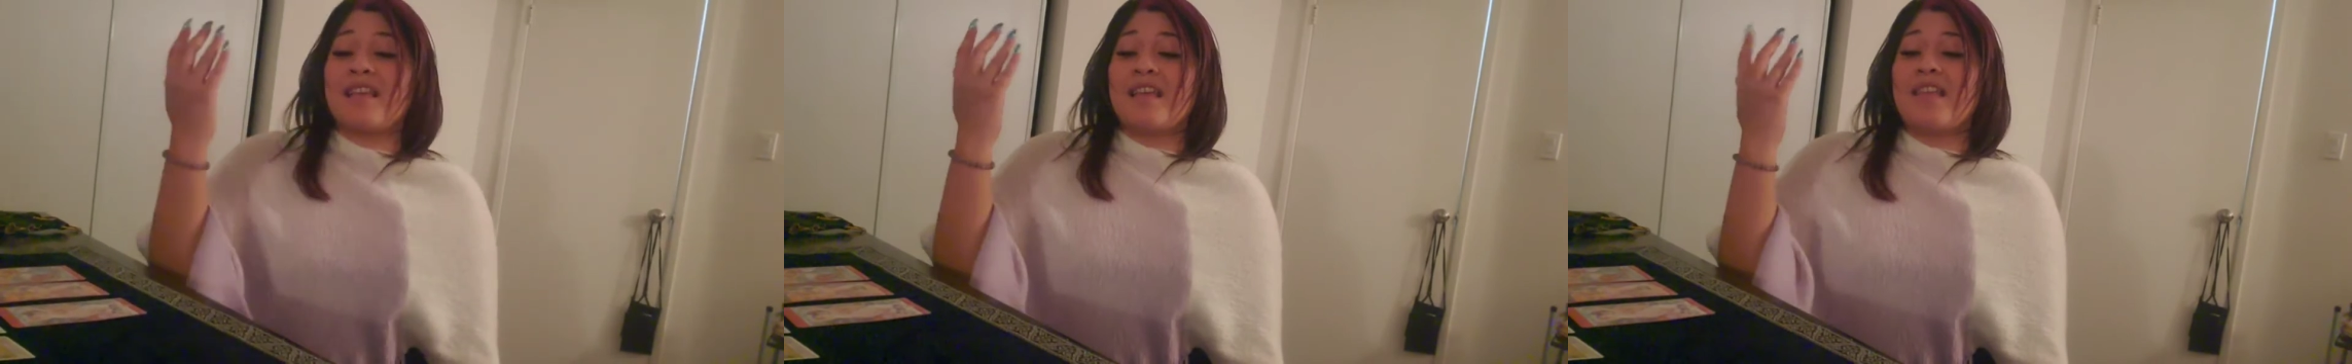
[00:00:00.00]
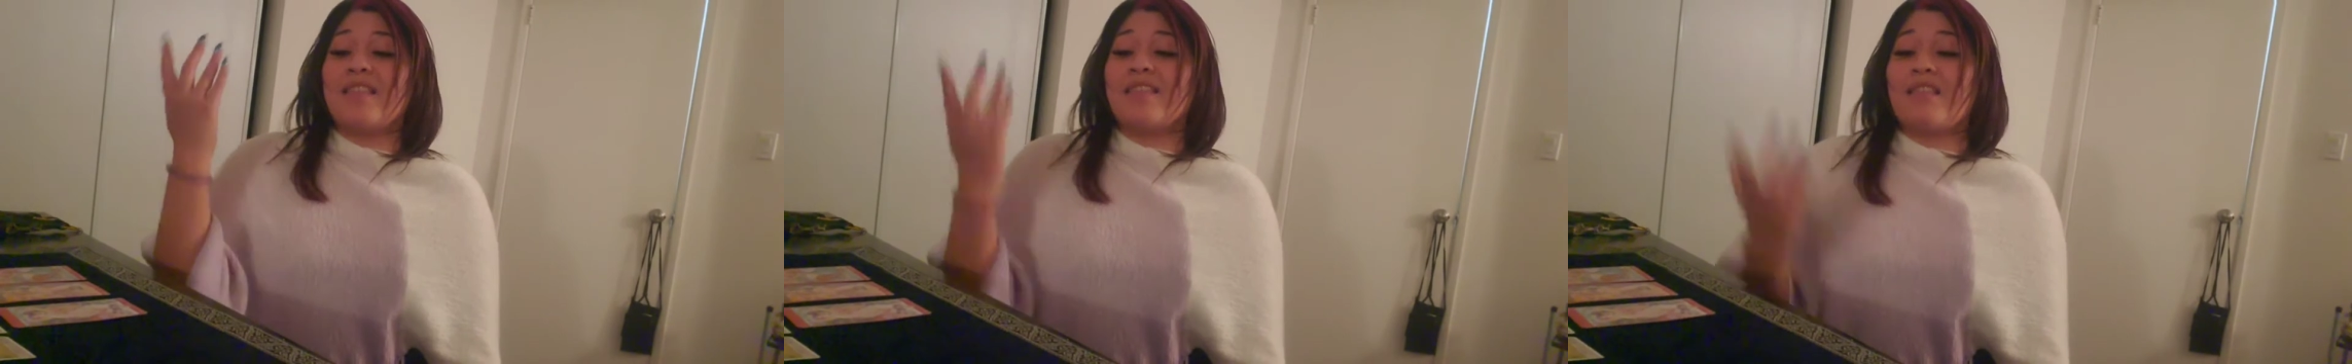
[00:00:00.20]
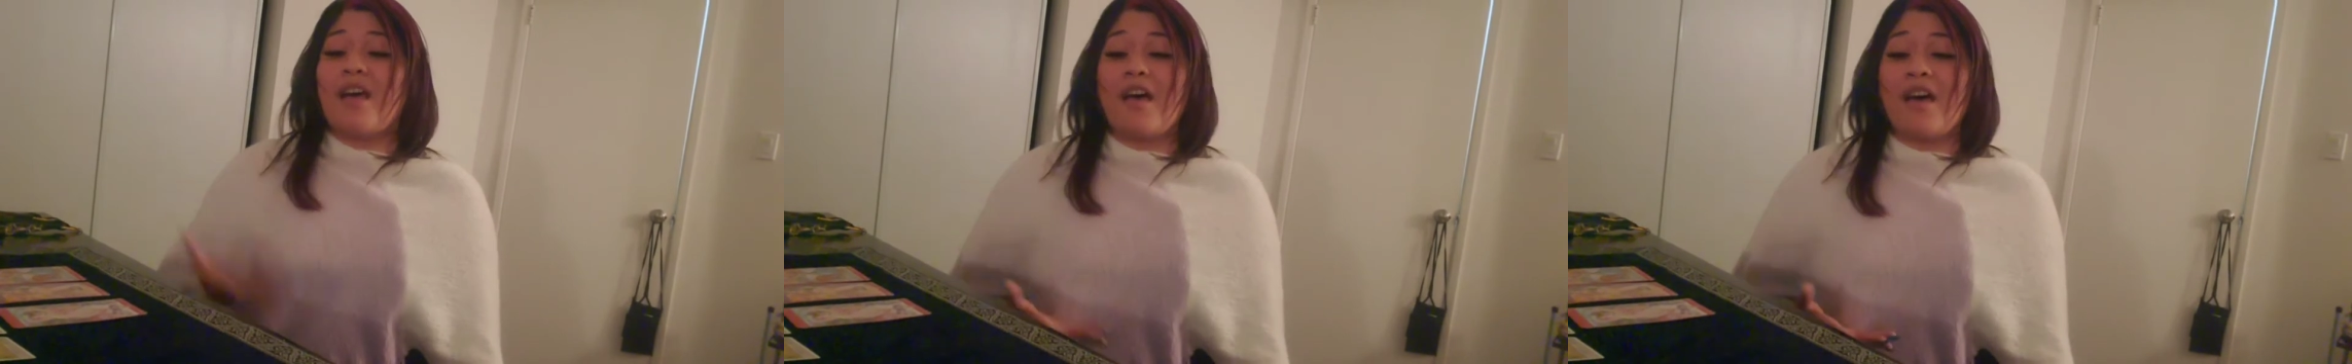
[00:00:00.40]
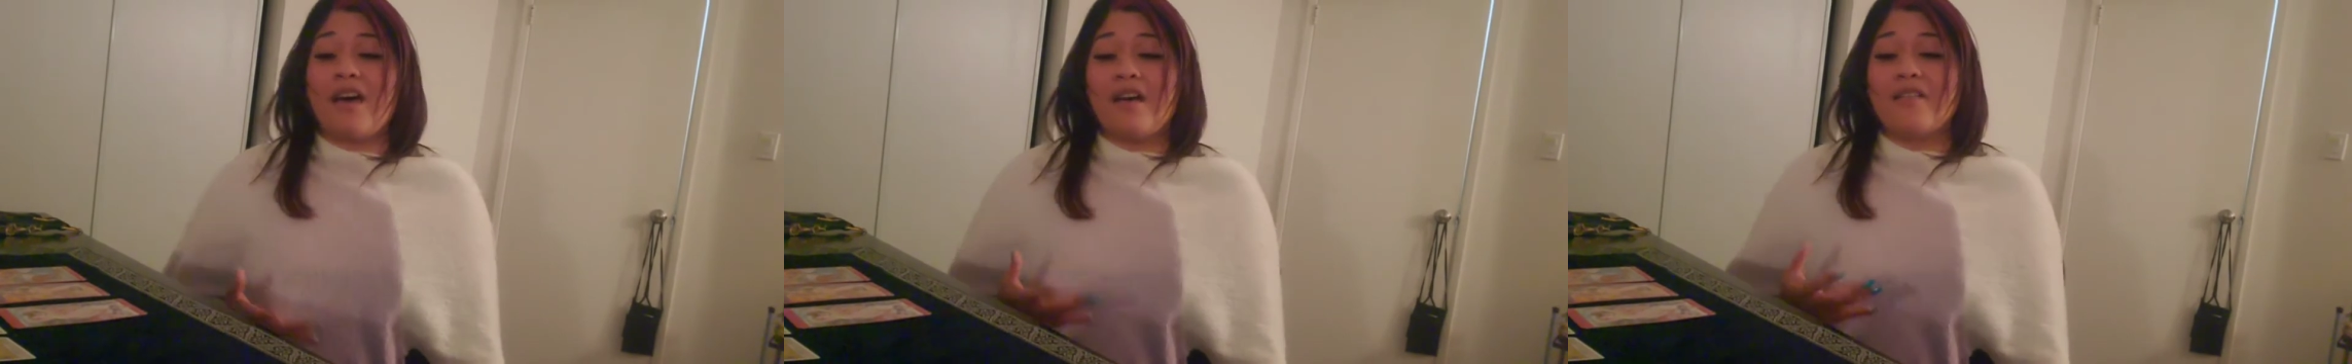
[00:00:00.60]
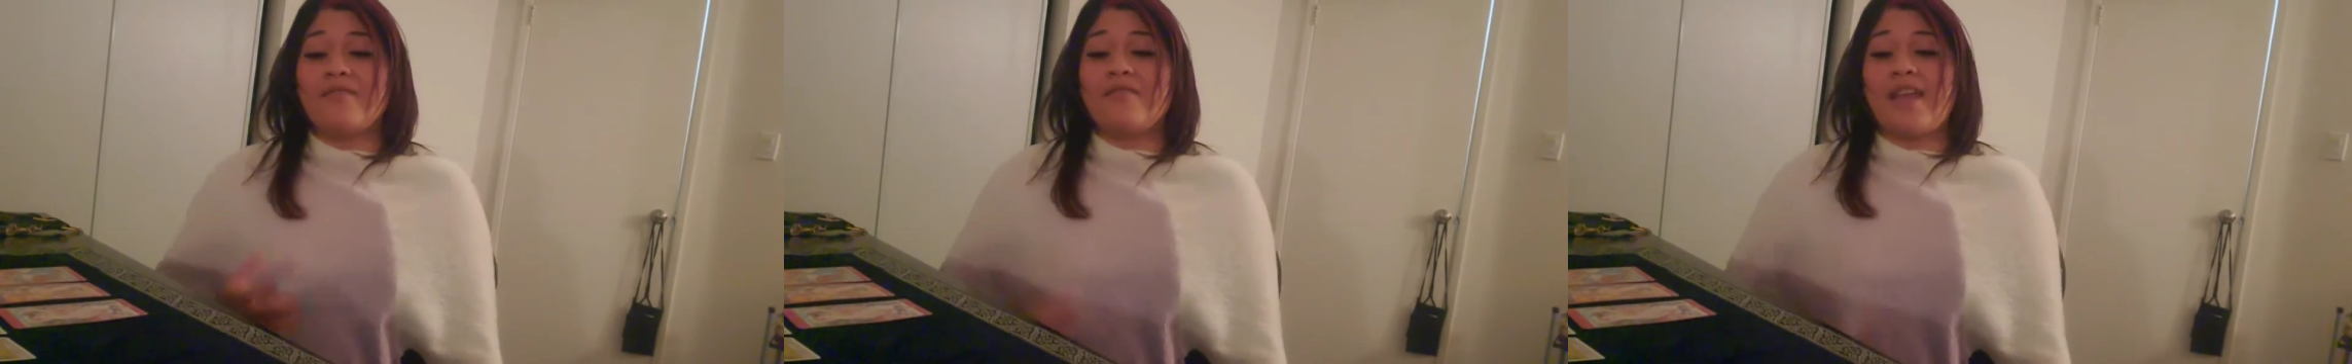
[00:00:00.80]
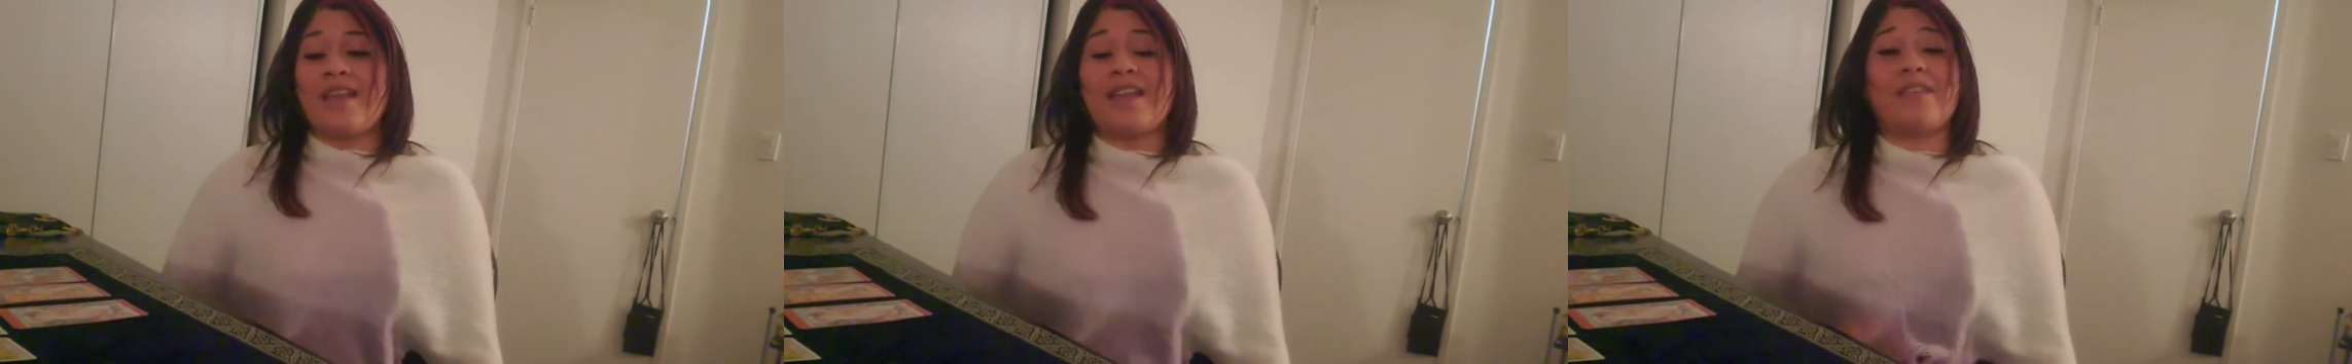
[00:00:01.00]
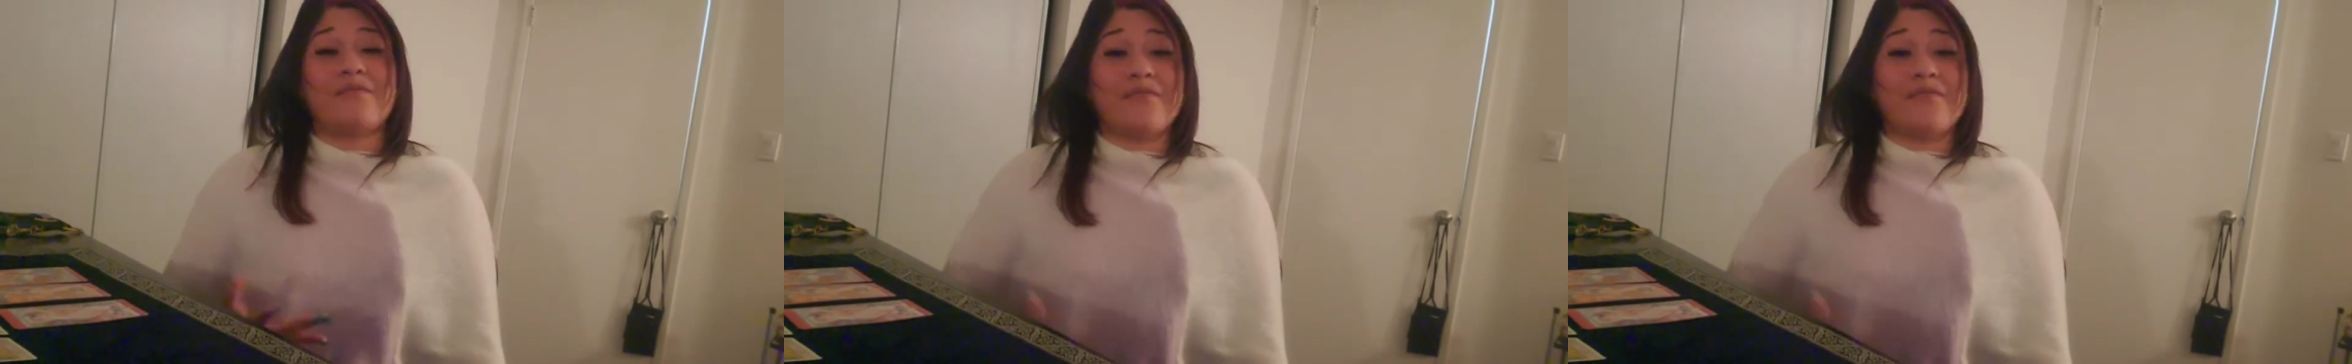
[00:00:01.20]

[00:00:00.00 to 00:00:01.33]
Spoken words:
in love and in